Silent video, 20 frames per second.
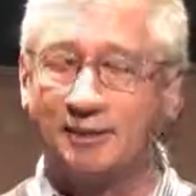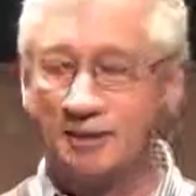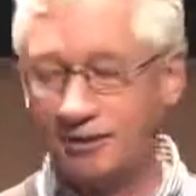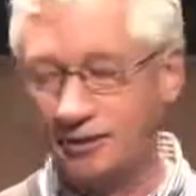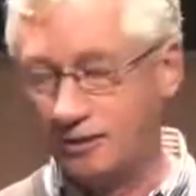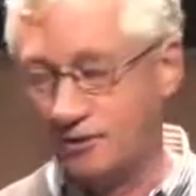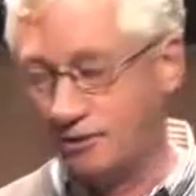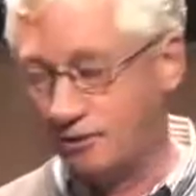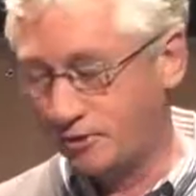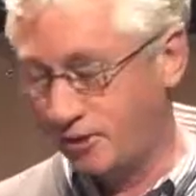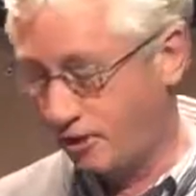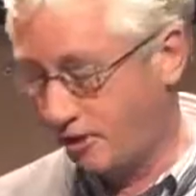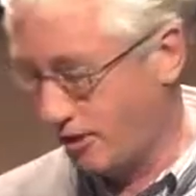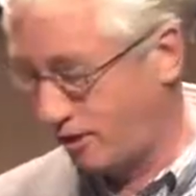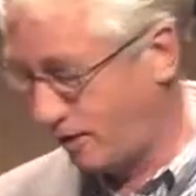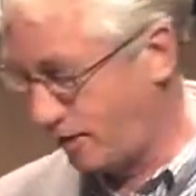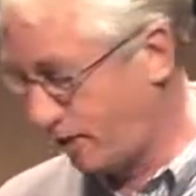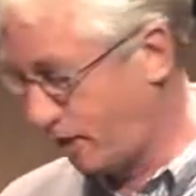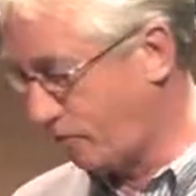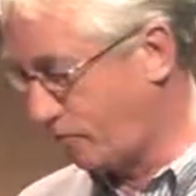than
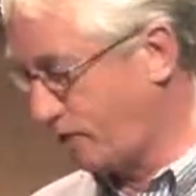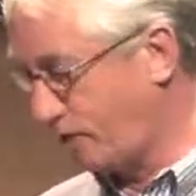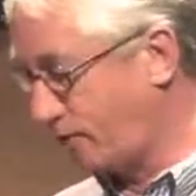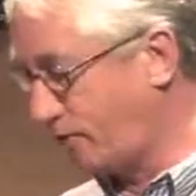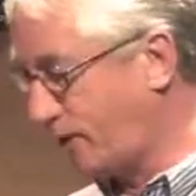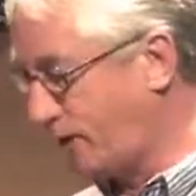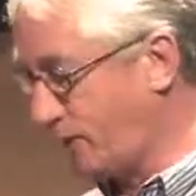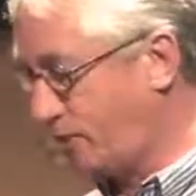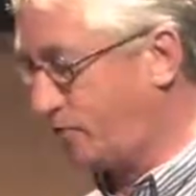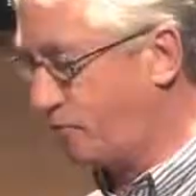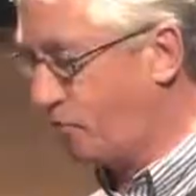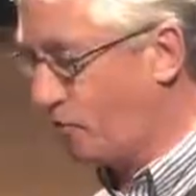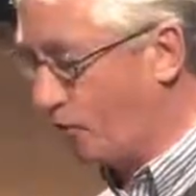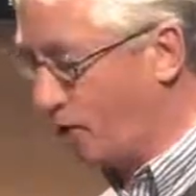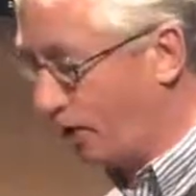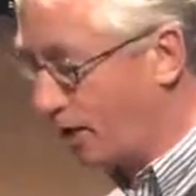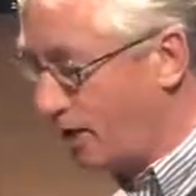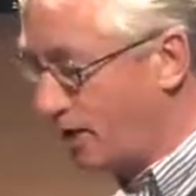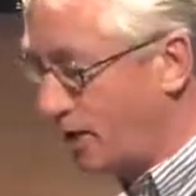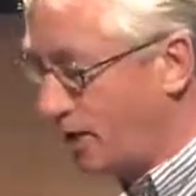they're given credit
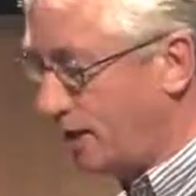for.